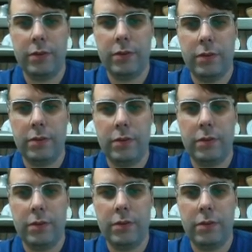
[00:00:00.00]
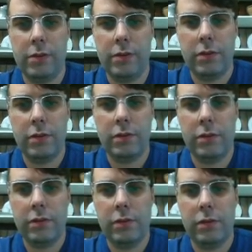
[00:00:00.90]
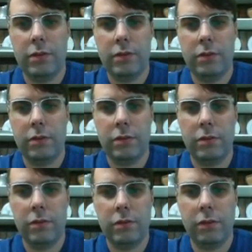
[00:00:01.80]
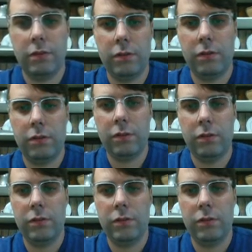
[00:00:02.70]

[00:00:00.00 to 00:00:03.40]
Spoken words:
No one is speaking in this clip.